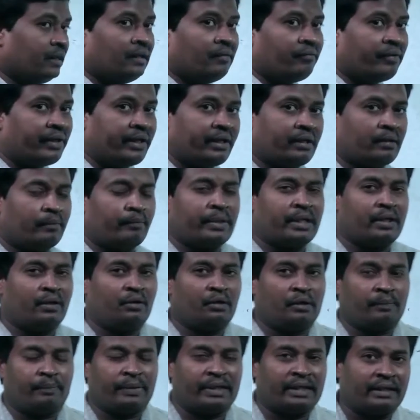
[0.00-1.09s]
When compared to
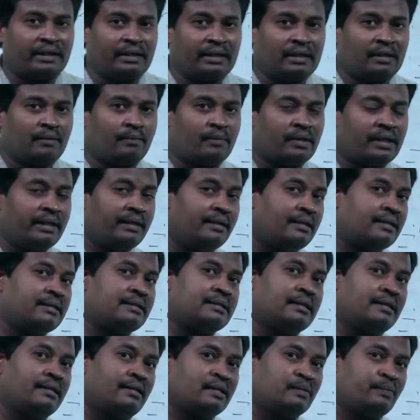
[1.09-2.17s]
parenchyma,
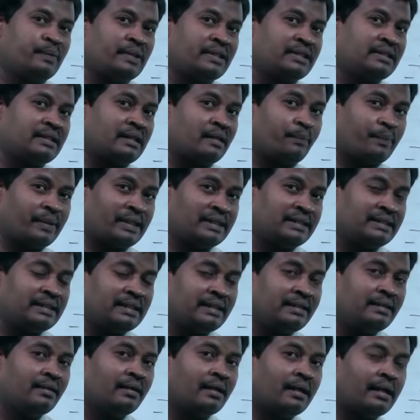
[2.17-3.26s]
intercellular space are
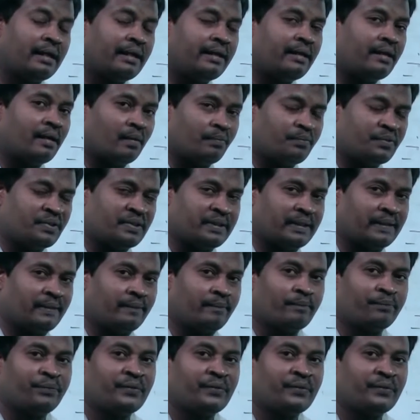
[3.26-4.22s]
present and absent.